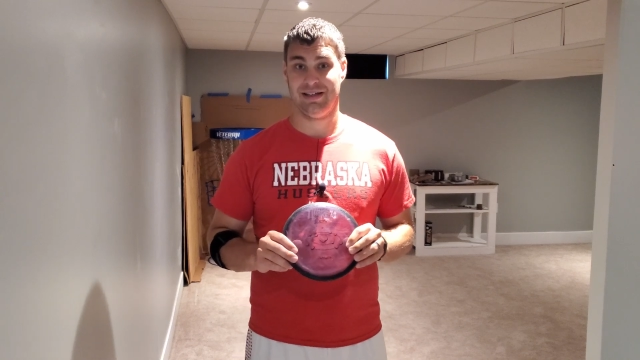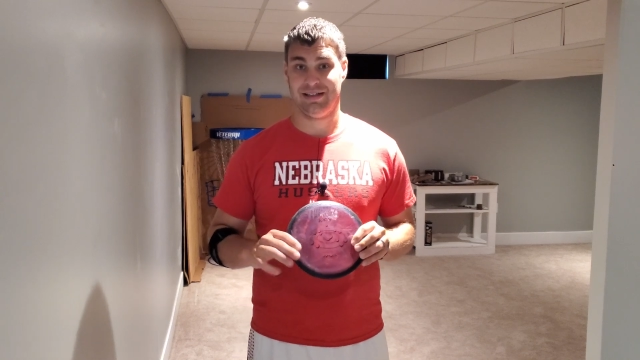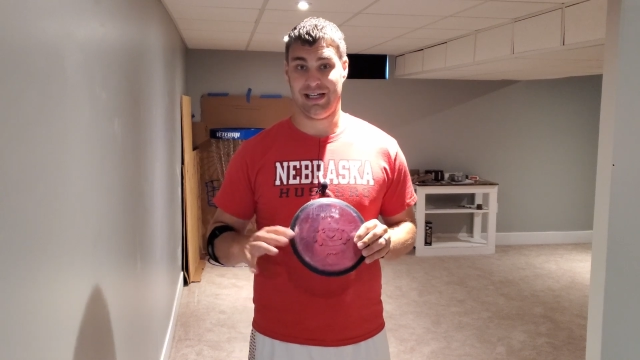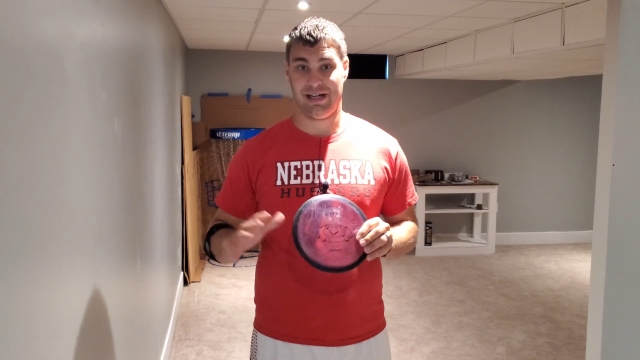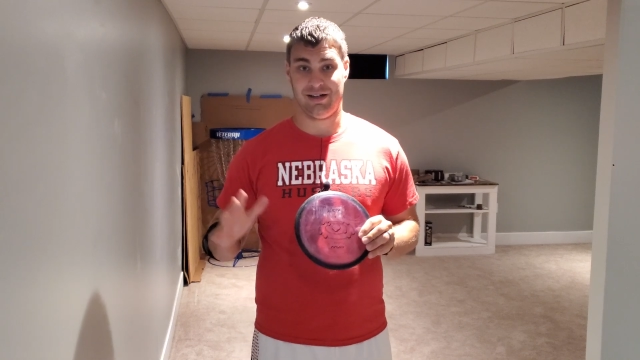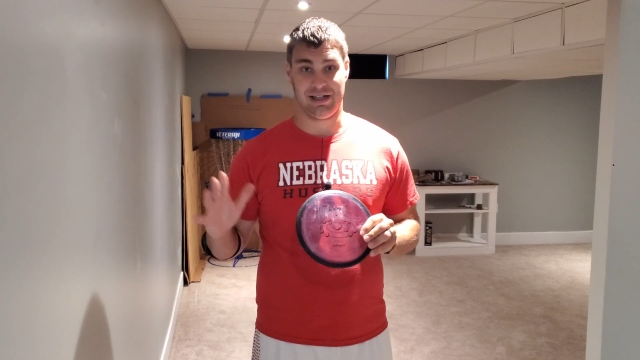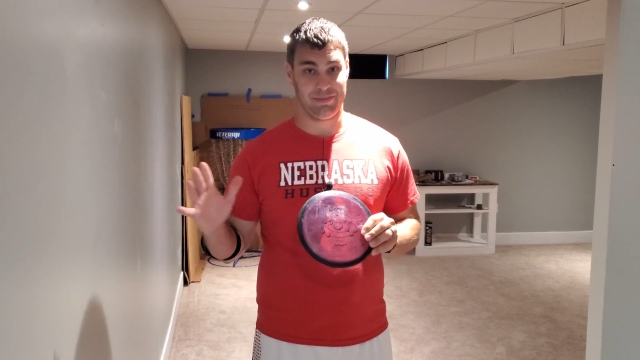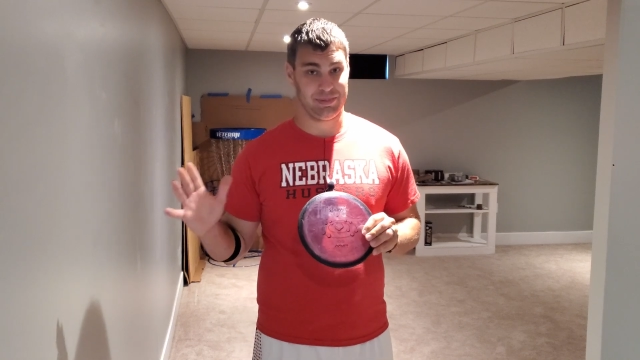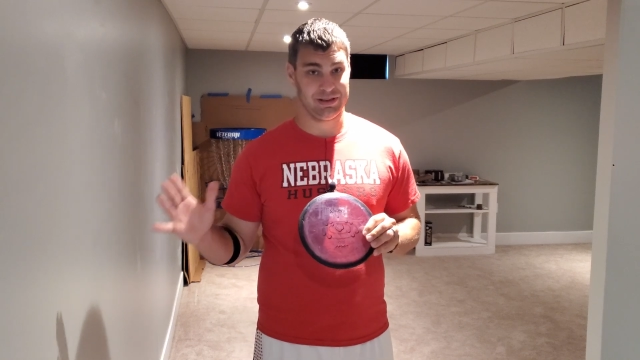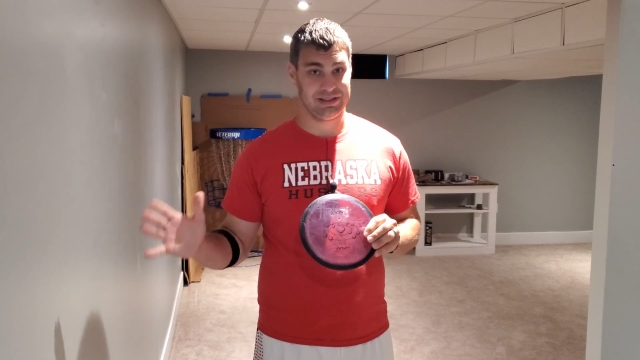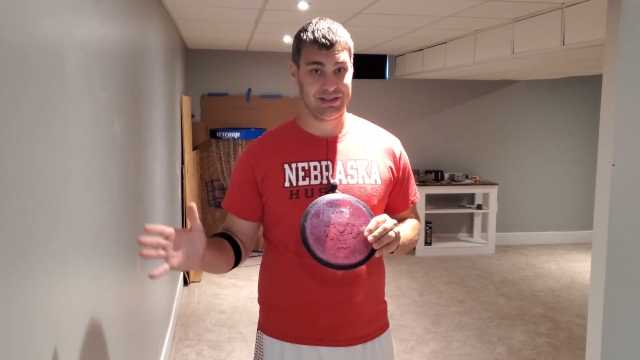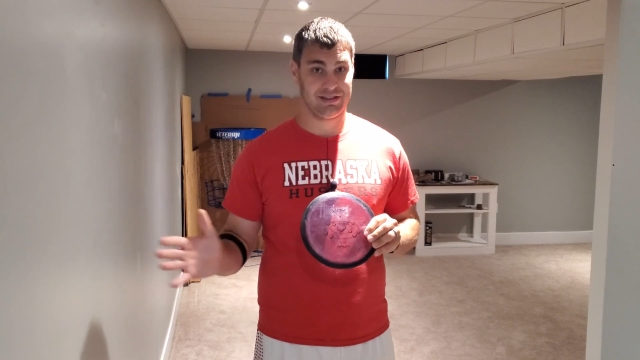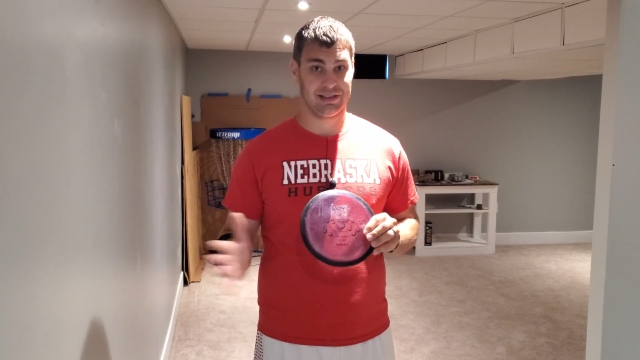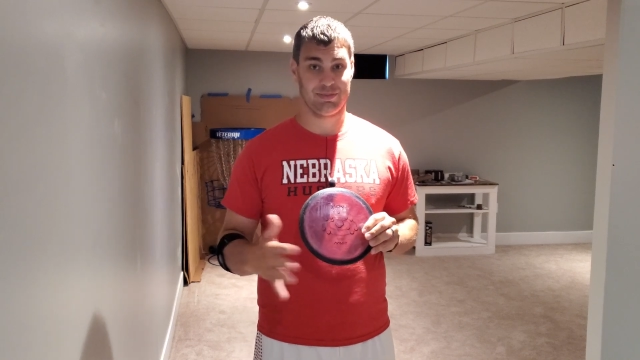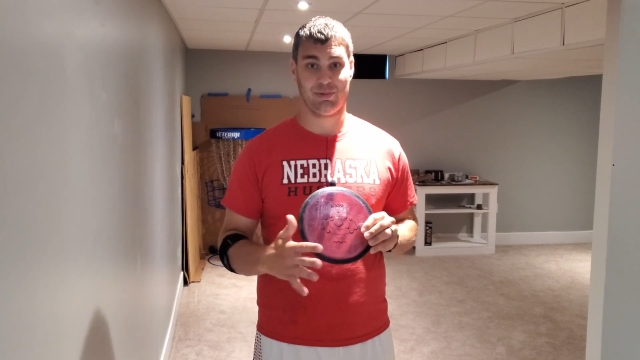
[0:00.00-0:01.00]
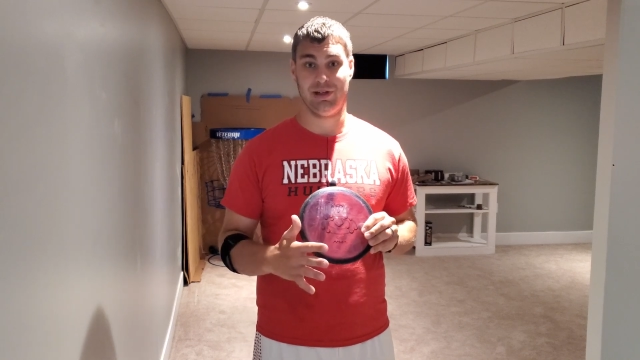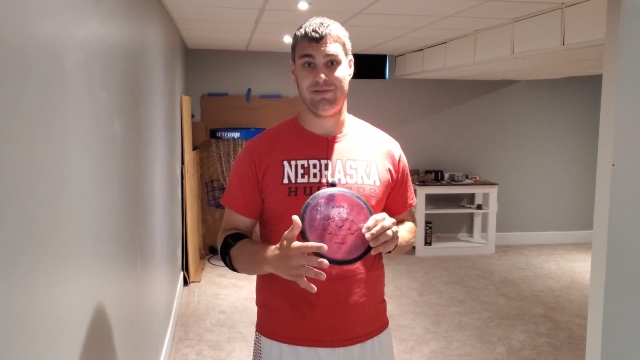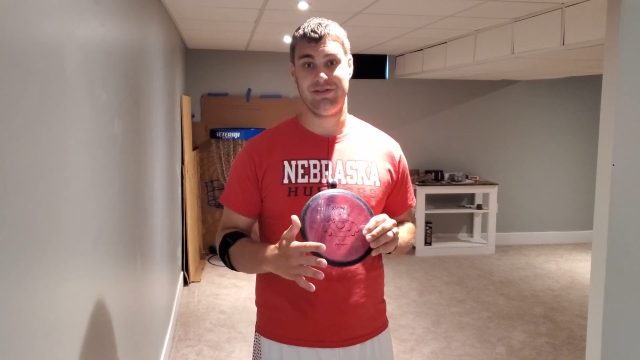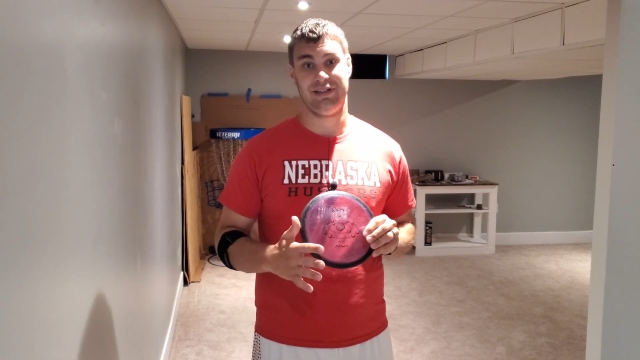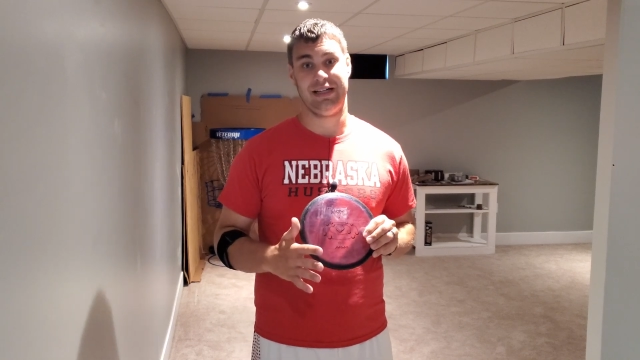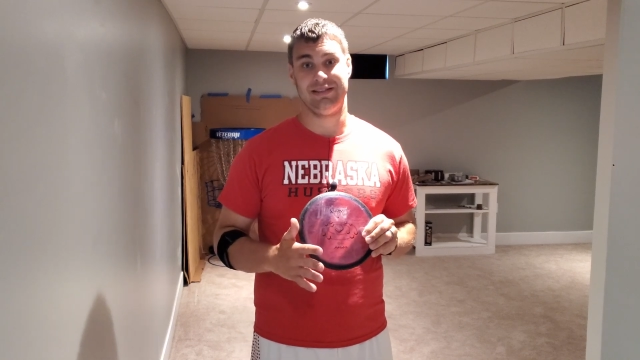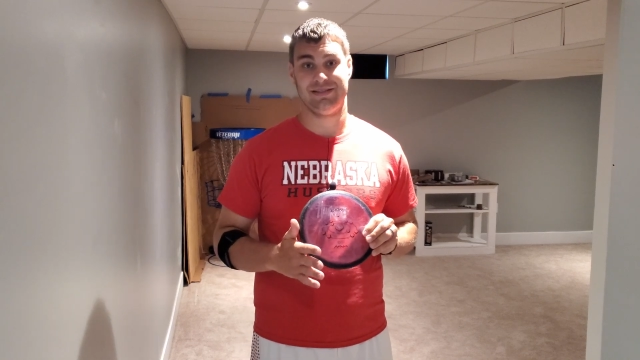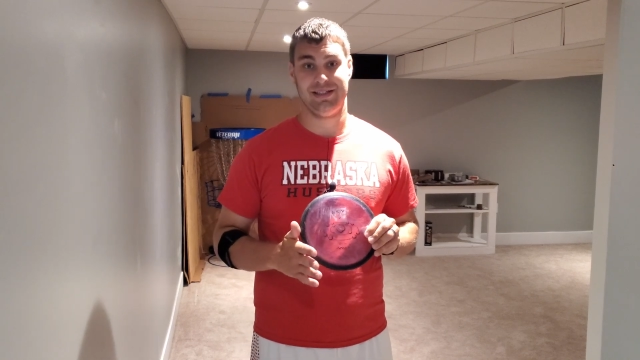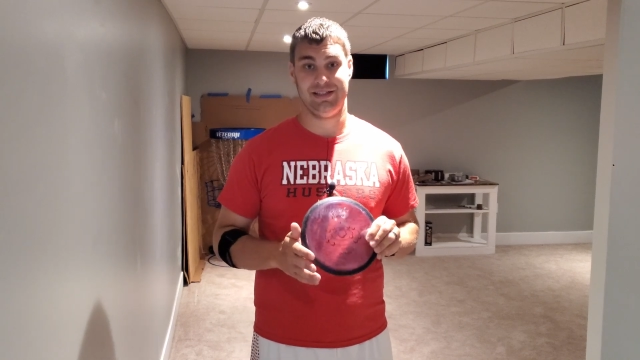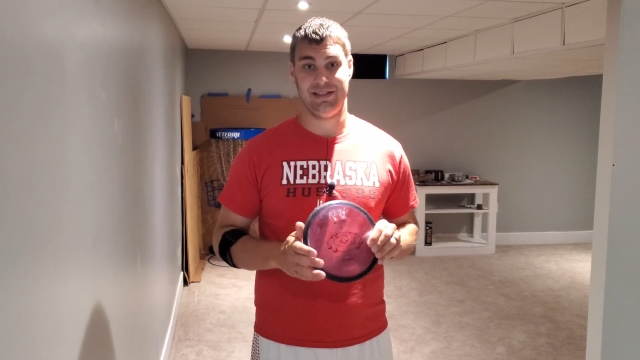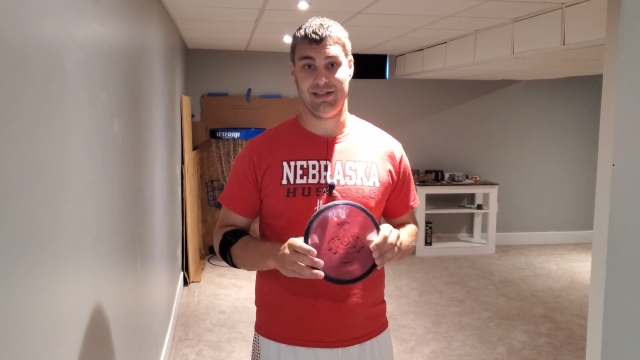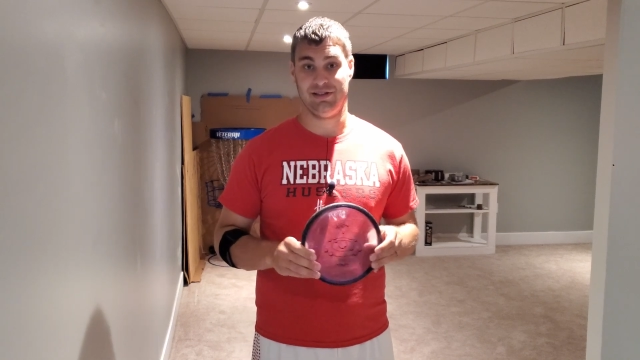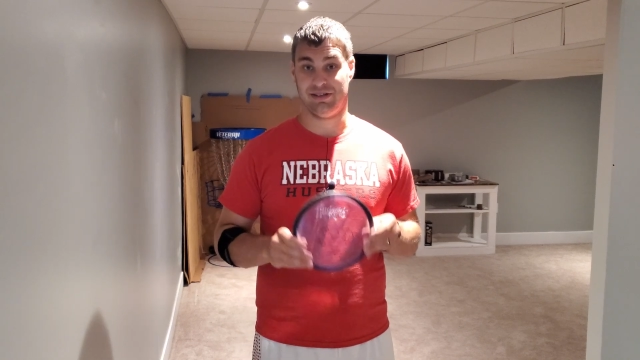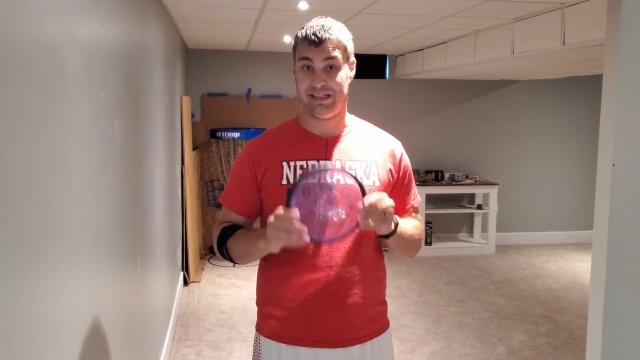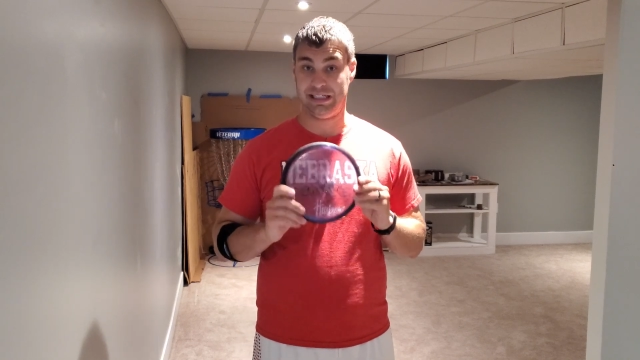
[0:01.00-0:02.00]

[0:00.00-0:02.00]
Now, up until this point for the last 10 years,